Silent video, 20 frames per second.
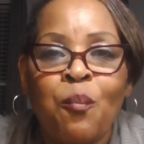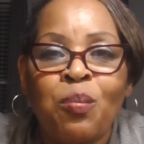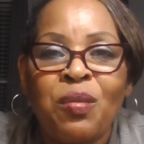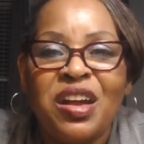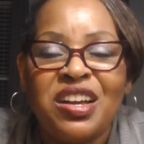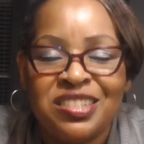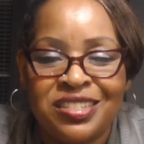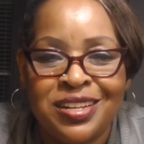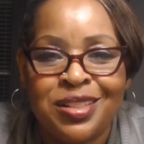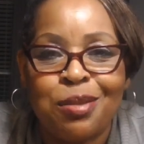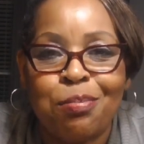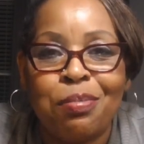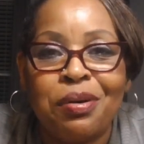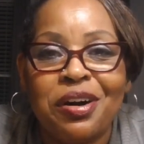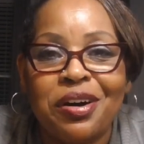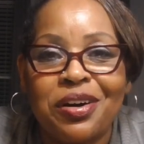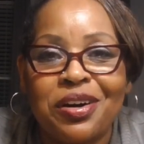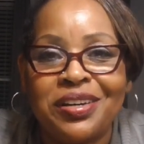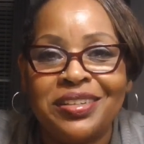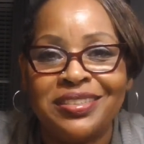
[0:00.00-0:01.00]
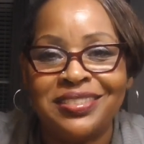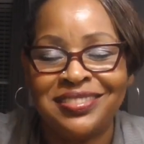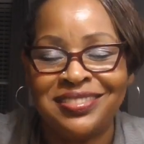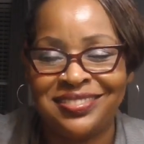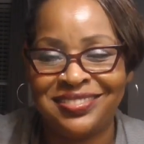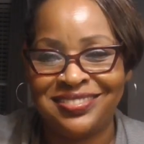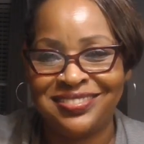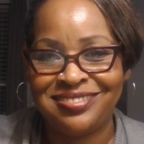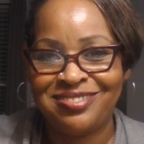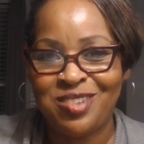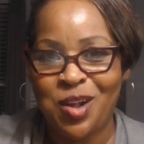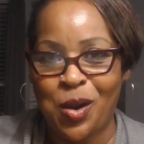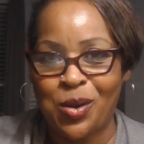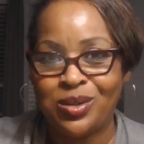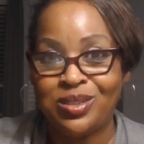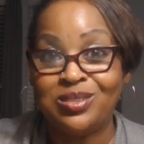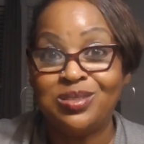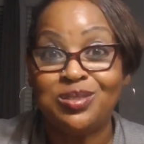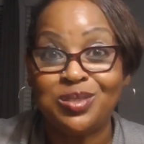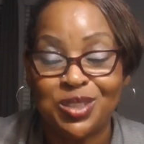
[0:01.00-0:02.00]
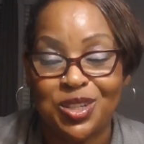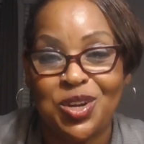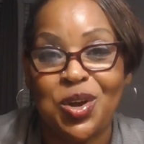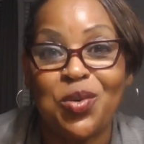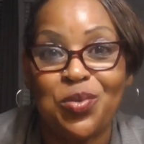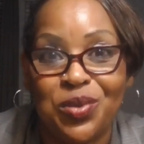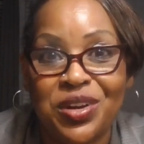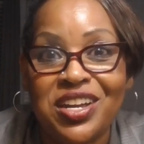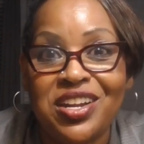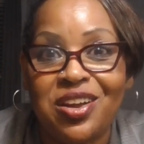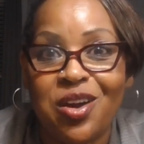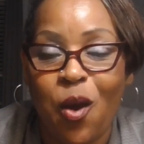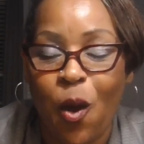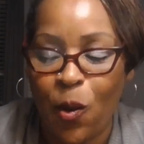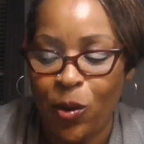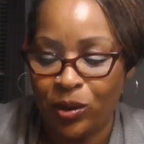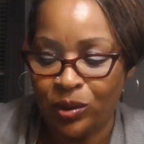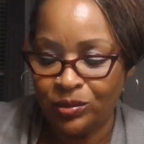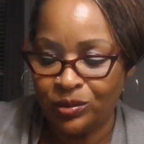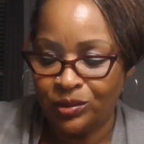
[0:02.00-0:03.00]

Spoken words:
it's in the book. Go read it.